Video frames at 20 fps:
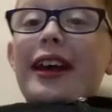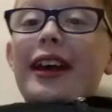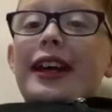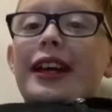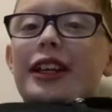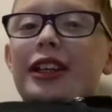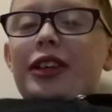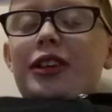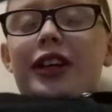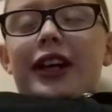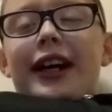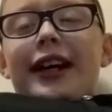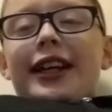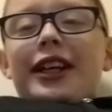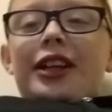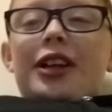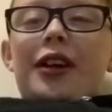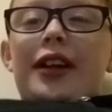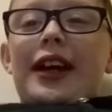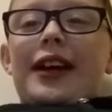And you I
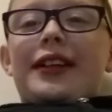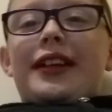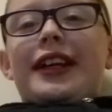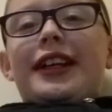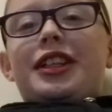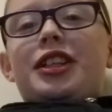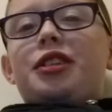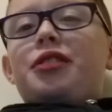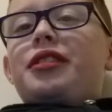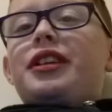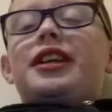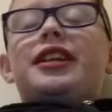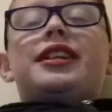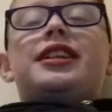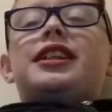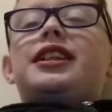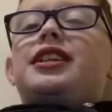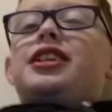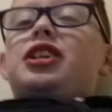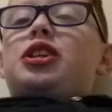could go down that too and it,
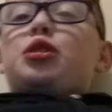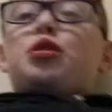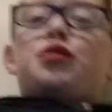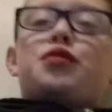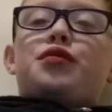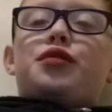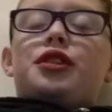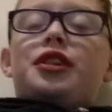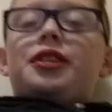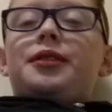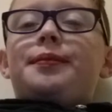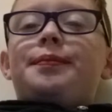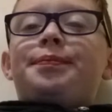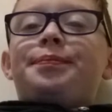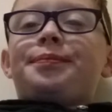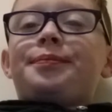it's so fun.